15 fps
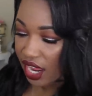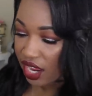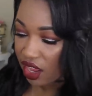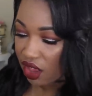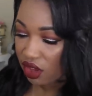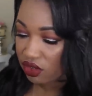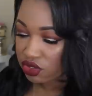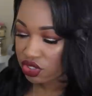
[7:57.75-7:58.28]
I
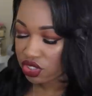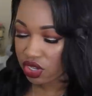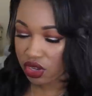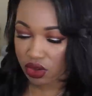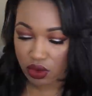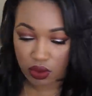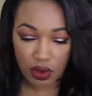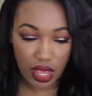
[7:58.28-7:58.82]

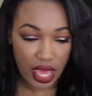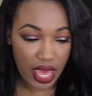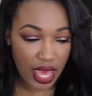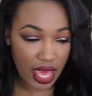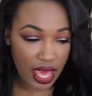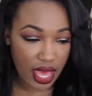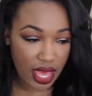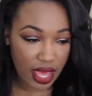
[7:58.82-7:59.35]
also
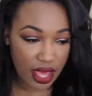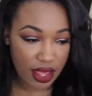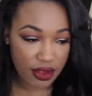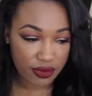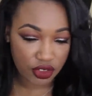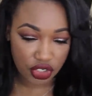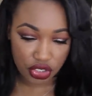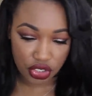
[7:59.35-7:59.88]

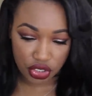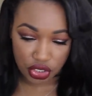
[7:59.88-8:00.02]
have...